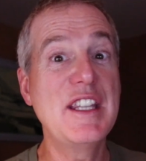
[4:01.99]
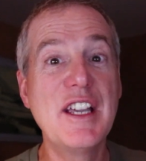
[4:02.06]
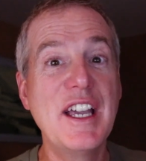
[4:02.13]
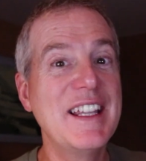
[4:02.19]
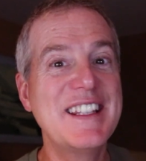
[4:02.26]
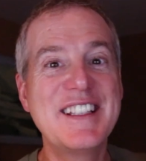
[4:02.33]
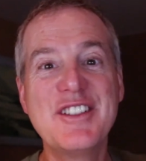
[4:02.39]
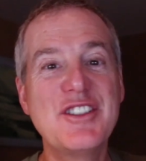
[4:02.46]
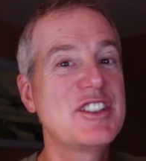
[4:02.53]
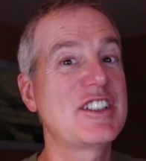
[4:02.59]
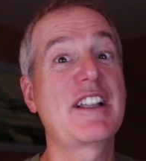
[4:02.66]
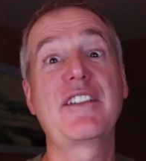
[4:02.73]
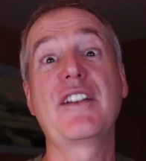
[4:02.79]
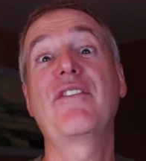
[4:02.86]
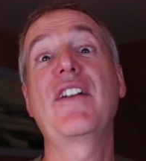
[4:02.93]
you just
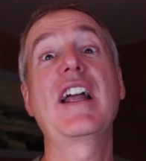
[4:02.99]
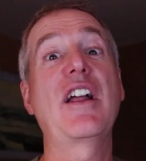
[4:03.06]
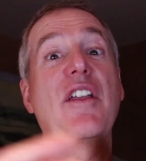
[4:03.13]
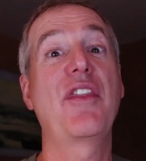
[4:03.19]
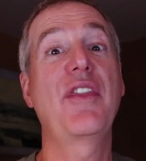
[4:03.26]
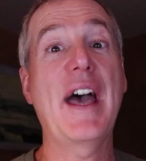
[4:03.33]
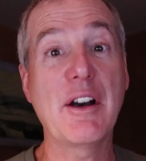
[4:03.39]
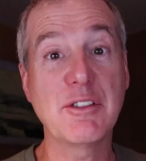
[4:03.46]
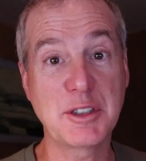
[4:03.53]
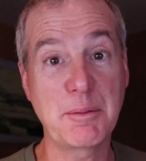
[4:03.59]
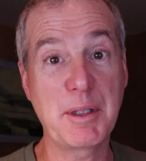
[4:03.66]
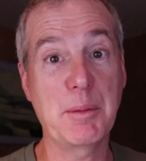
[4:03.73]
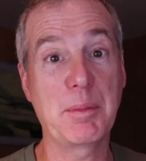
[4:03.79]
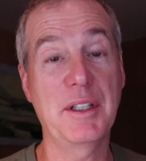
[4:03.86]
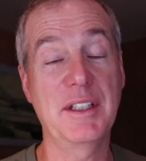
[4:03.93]
have to find a thousand
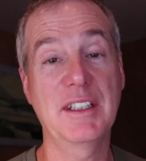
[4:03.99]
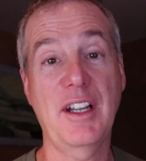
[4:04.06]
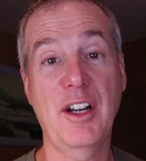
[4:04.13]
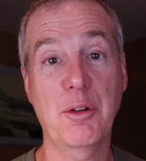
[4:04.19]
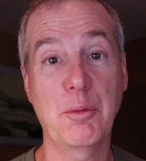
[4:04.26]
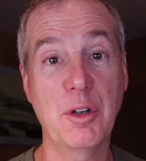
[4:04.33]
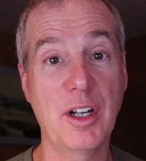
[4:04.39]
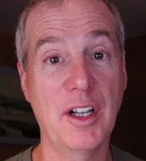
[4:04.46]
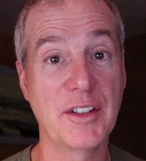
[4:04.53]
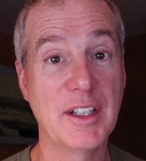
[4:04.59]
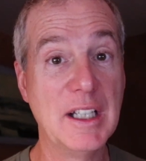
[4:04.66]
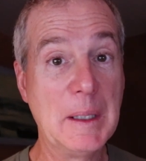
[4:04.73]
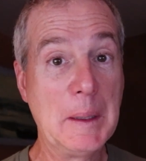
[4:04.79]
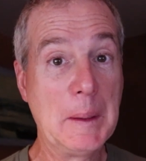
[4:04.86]
people in the entire world.